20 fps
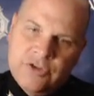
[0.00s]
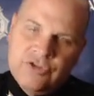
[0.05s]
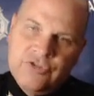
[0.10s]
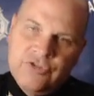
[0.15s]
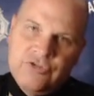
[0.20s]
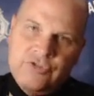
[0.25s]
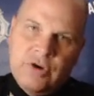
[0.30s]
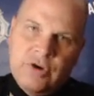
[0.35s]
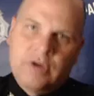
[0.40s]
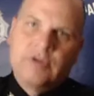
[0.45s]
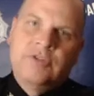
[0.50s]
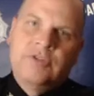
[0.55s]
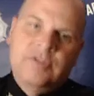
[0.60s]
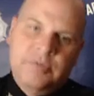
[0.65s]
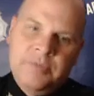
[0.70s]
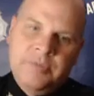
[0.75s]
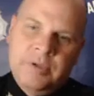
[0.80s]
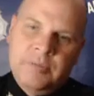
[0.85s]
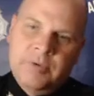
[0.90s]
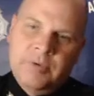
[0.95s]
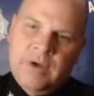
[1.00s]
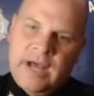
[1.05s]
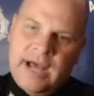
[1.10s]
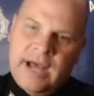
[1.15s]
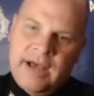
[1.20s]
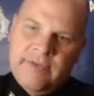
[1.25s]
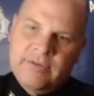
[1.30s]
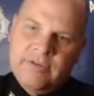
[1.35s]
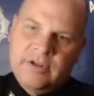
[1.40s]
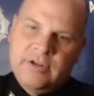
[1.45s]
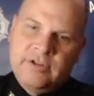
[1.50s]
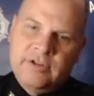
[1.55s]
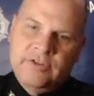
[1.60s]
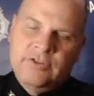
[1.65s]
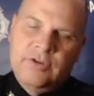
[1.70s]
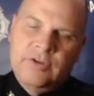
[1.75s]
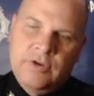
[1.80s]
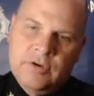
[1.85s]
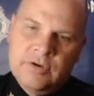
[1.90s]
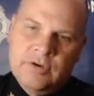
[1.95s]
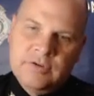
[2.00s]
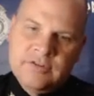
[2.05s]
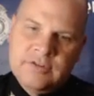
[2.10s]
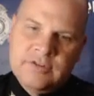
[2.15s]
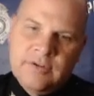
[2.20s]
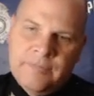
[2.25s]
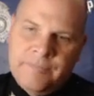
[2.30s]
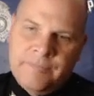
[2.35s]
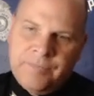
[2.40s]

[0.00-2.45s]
struggles that people have and concerns.